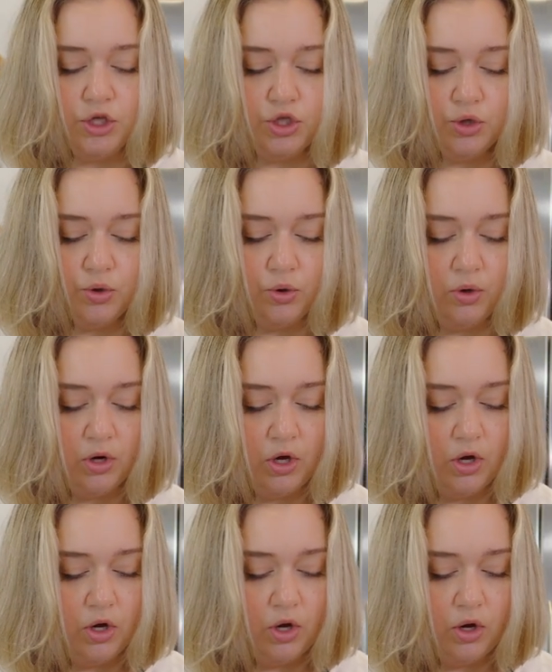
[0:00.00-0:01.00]
do
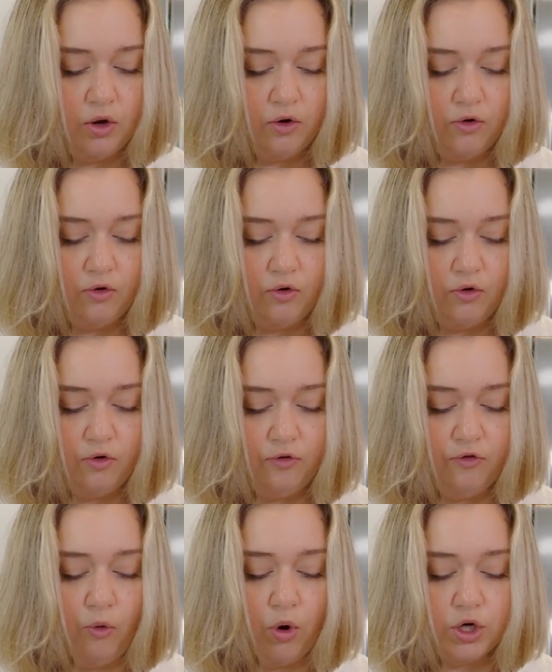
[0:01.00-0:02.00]

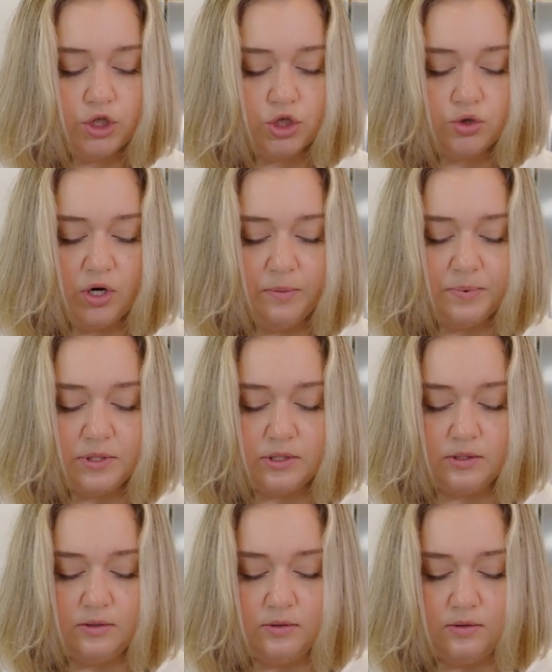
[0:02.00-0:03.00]
4
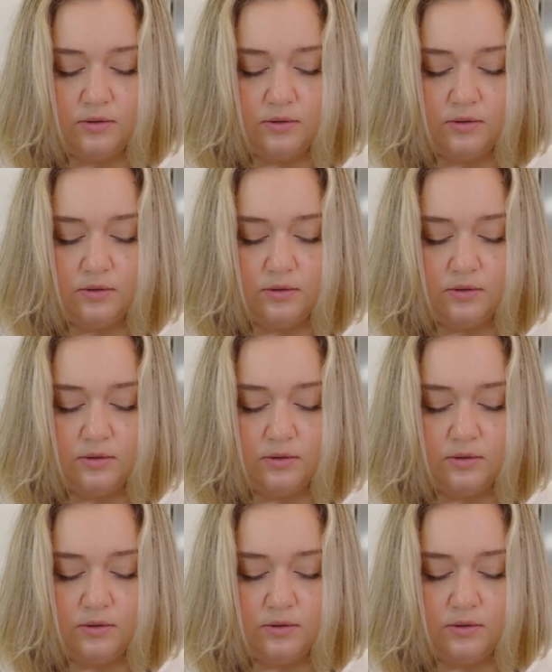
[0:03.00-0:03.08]
strips